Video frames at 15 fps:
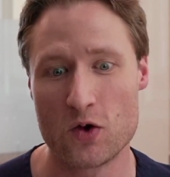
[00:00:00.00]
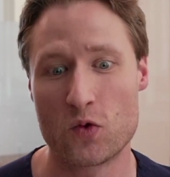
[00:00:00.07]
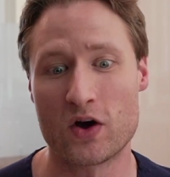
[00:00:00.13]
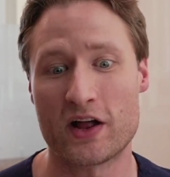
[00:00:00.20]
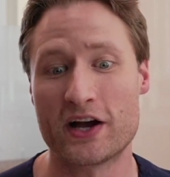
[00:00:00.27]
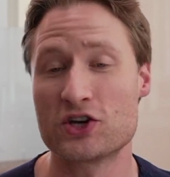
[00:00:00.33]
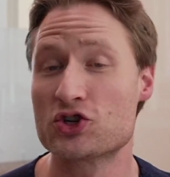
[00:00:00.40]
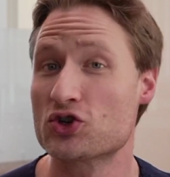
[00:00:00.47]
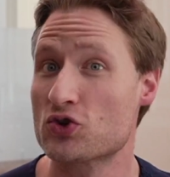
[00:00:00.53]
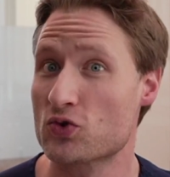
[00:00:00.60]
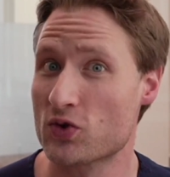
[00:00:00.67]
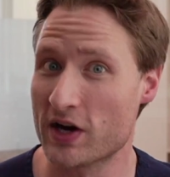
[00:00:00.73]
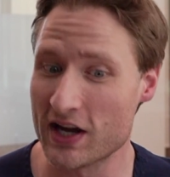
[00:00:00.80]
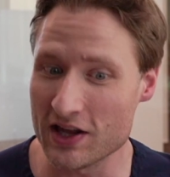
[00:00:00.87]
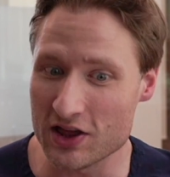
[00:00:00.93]
Well, I
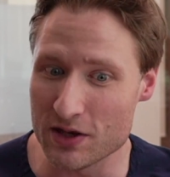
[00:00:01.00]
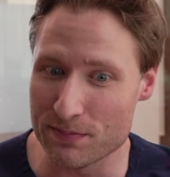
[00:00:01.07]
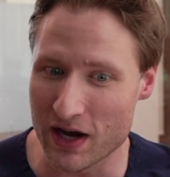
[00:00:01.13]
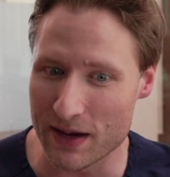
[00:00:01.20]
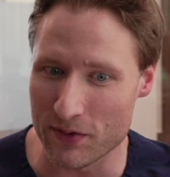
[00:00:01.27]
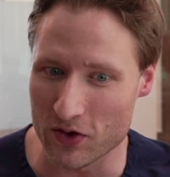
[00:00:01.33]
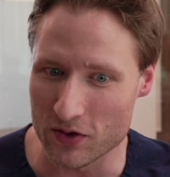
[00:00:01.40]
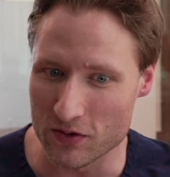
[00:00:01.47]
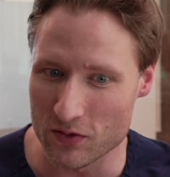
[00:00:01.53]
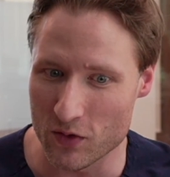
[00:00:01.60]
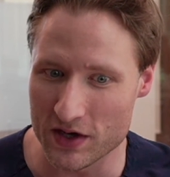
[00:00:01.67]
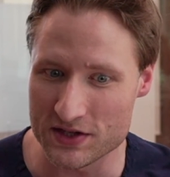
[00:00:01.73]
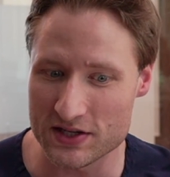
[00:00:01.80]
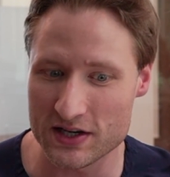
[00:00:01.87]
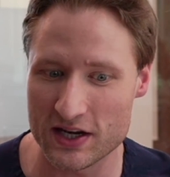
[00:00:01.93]
shrink the bubble
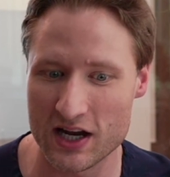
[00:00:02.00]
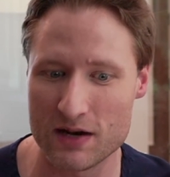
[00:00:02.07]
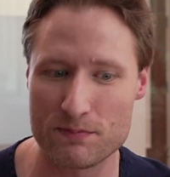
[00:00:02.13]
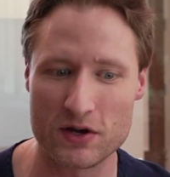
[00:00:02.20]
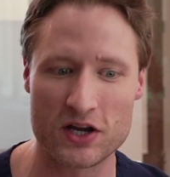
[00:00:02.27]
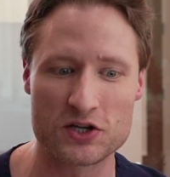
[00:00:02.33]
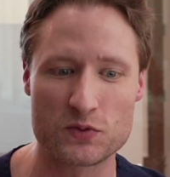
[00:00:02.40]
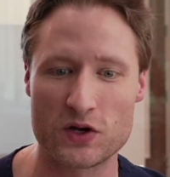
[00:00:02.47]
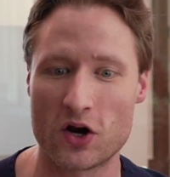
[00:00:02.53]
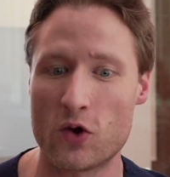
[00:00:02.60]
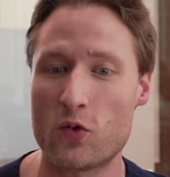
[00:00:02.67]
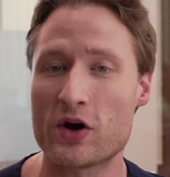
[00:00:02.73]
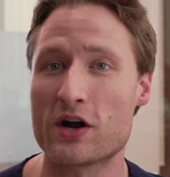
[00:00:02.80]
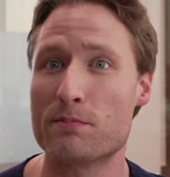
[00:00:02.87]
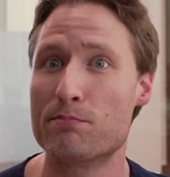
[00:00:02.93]
once again because we
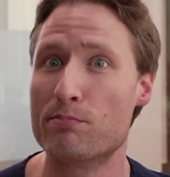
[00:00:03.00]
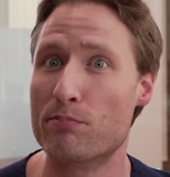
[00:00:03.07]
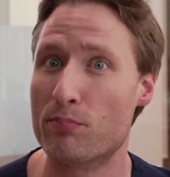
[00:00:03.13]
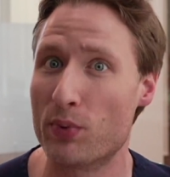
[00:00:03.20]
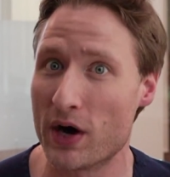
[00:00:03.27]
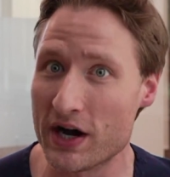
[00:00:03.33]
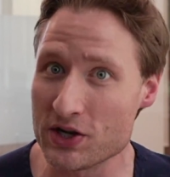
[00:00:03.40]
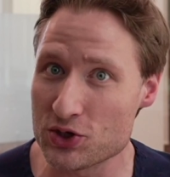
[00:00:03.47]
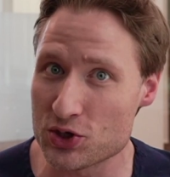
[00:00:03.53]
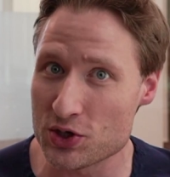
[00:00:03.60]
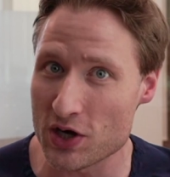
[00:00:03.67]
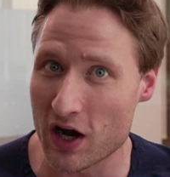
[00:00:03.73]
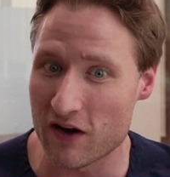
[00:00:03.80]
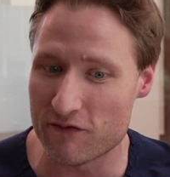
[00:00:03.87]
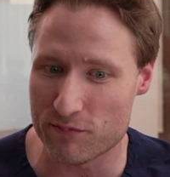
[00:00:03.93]
don't want a
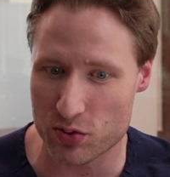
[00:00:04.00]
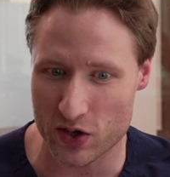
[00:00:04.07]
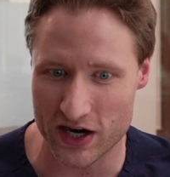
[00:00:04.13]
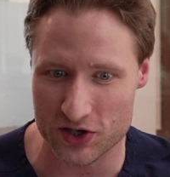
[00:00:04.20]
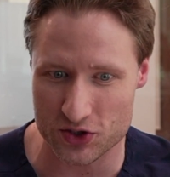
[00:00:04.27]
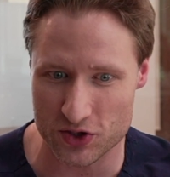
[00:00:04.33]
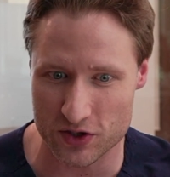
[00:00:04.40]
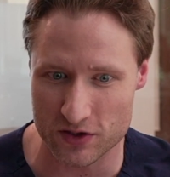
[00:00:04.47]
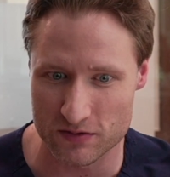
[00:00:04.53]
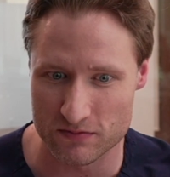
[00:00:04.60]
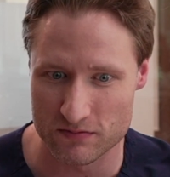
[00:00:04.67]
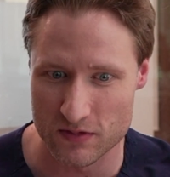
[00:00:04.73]
bunch of pressure